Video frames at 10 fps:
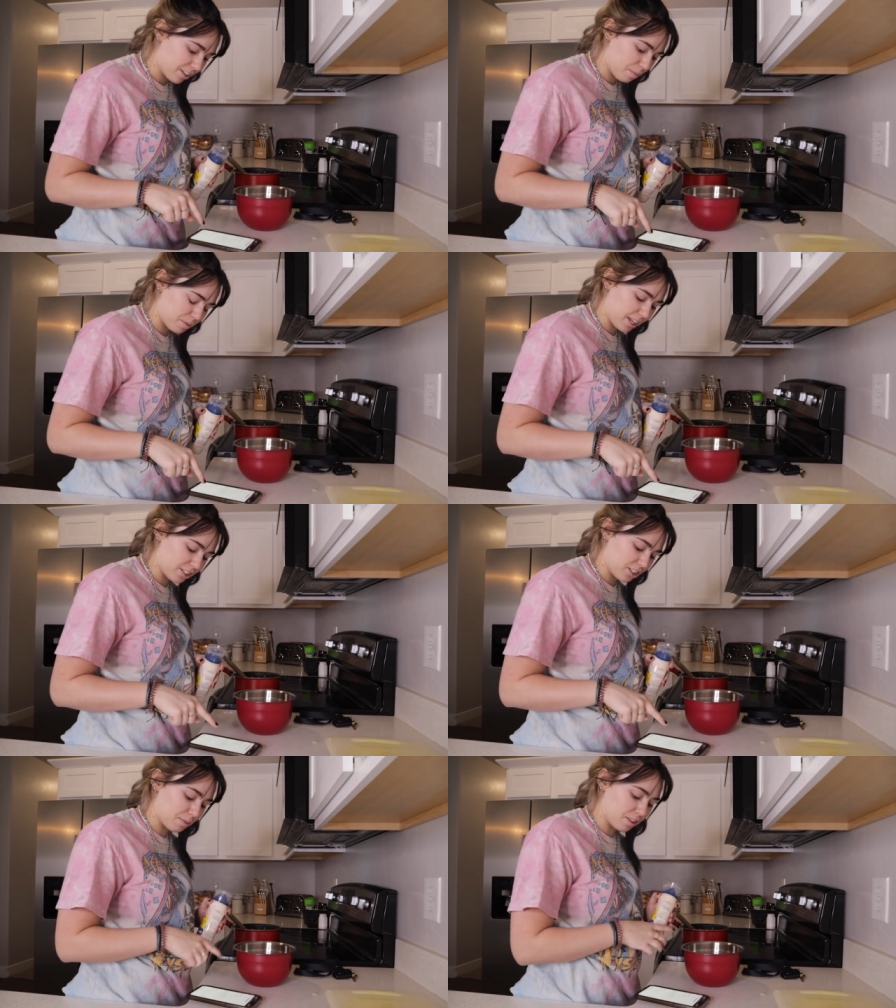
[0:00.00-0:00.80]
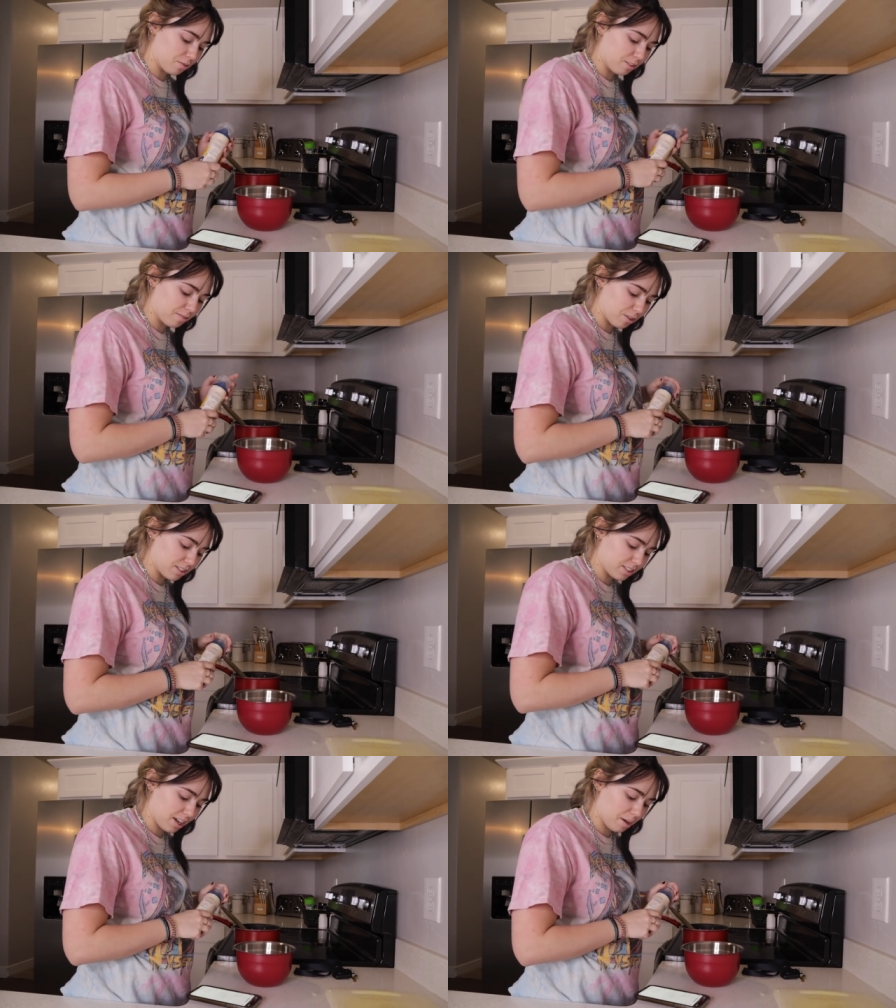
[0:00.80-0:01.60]
a cup of ketchup and
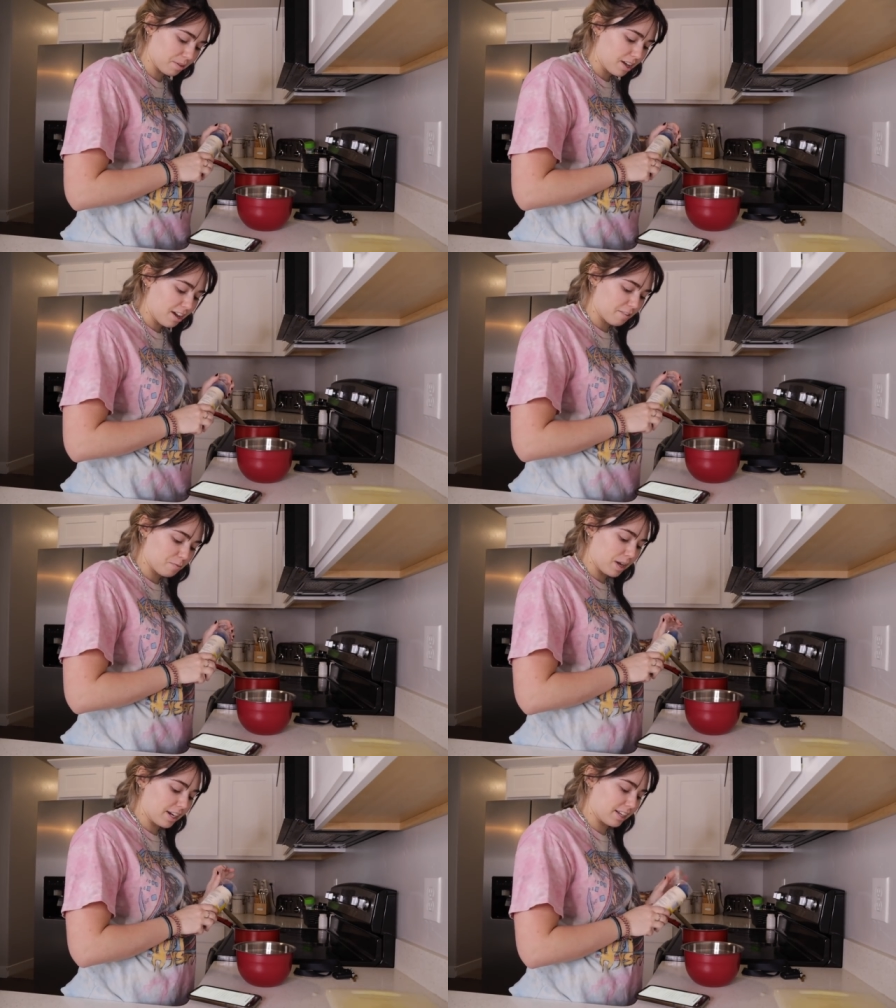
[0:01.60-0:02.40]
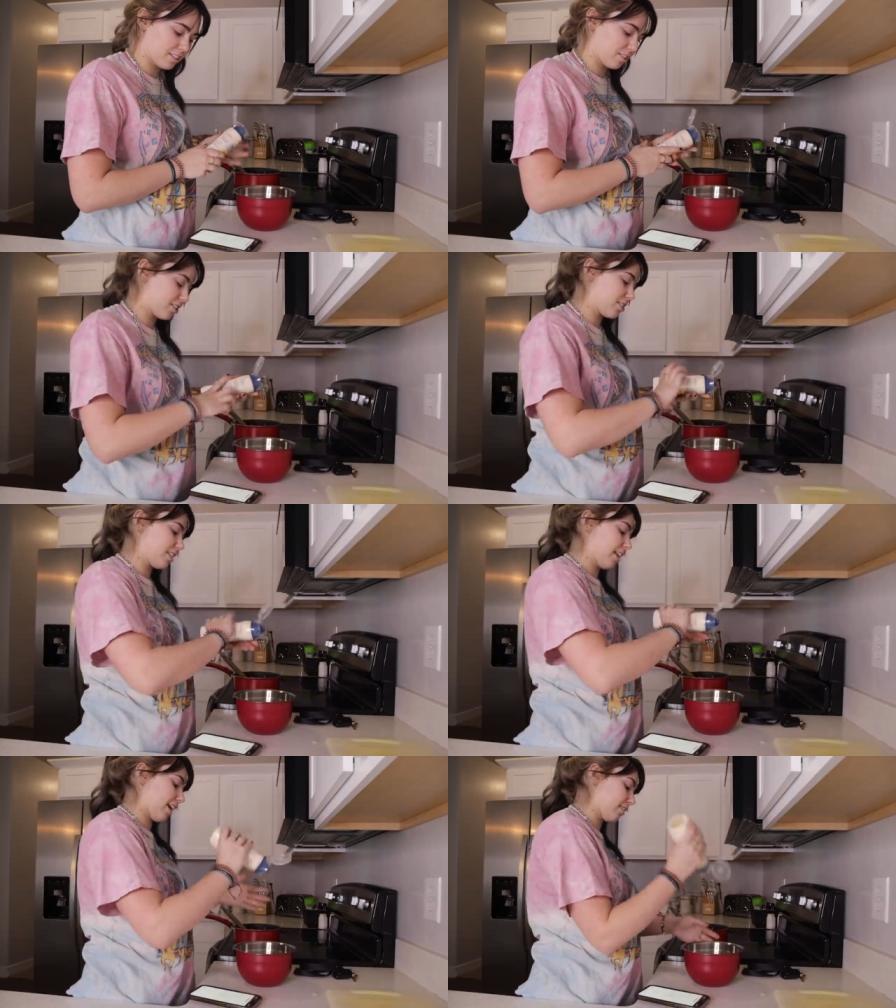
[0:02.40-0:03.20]
three-fourths cup of mayonnaise. So I just
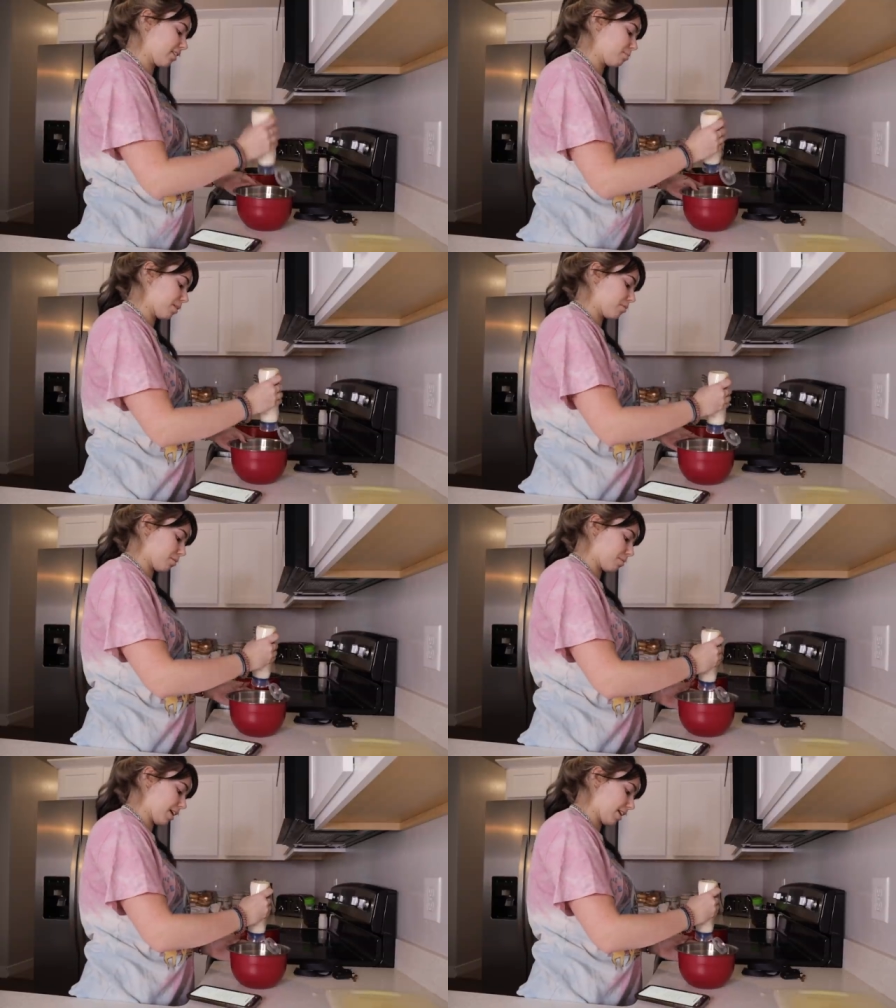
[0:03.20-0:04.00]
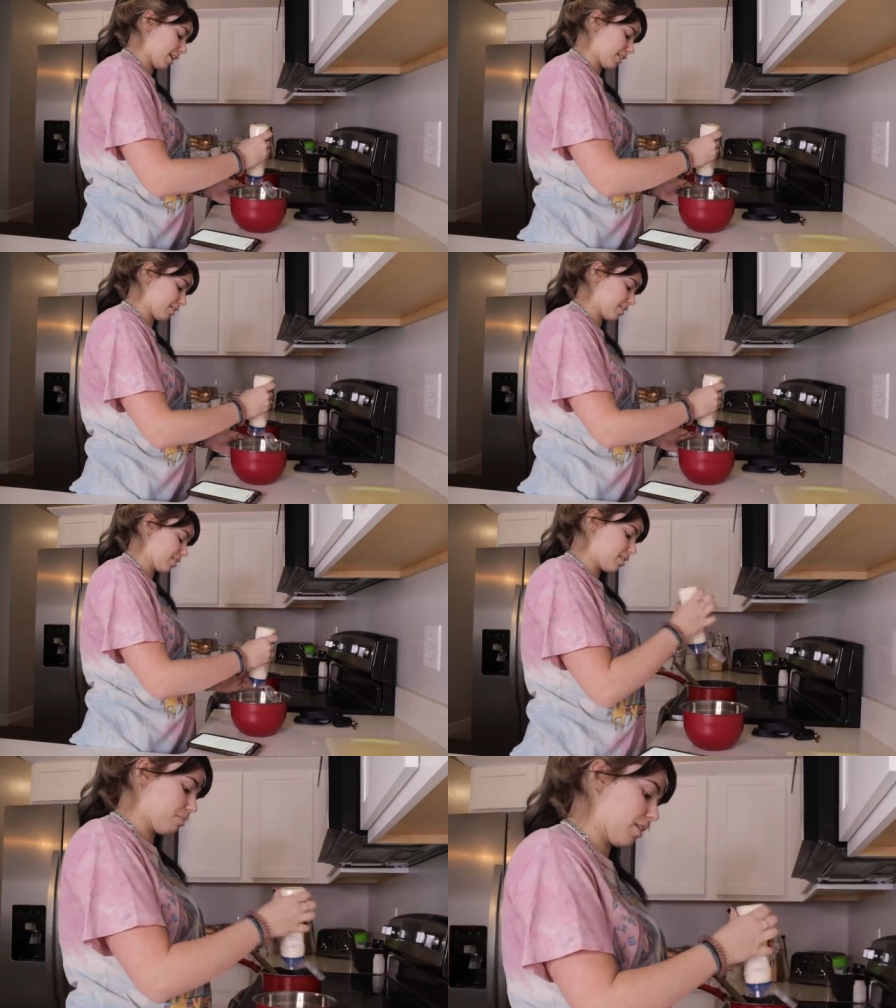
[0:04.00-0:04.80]
need like a little bit more mayonnaise
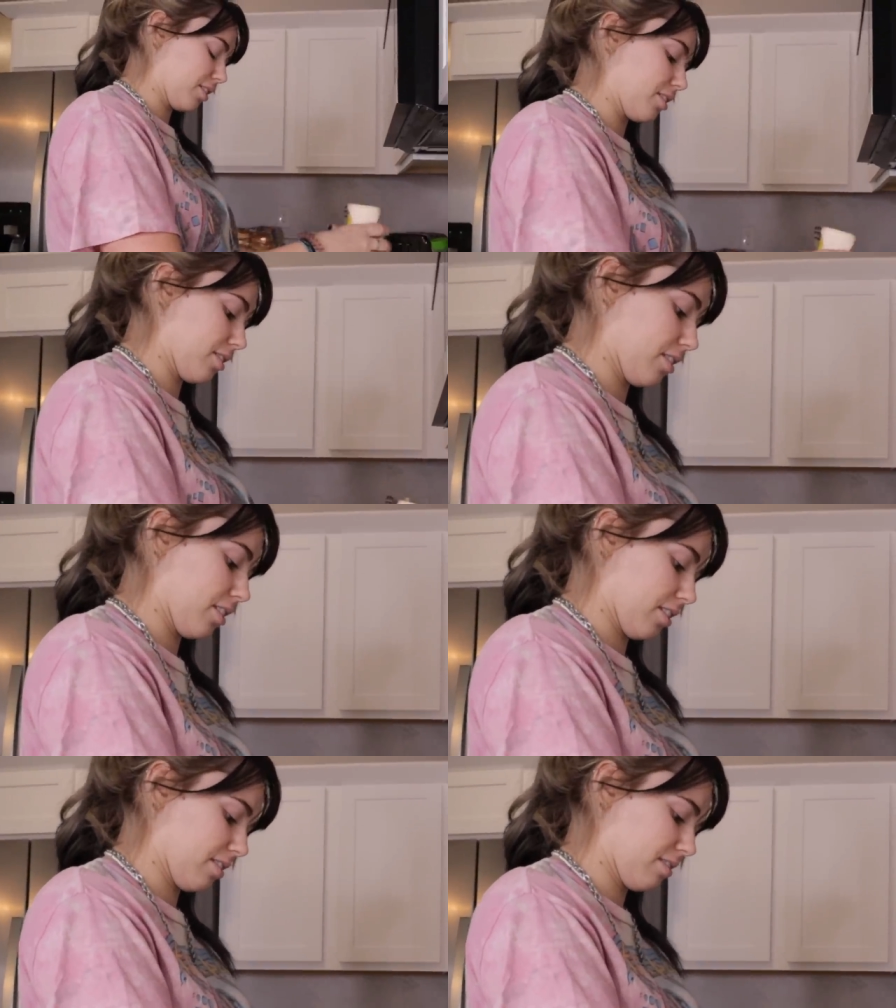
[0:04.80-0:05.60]
to mustard, or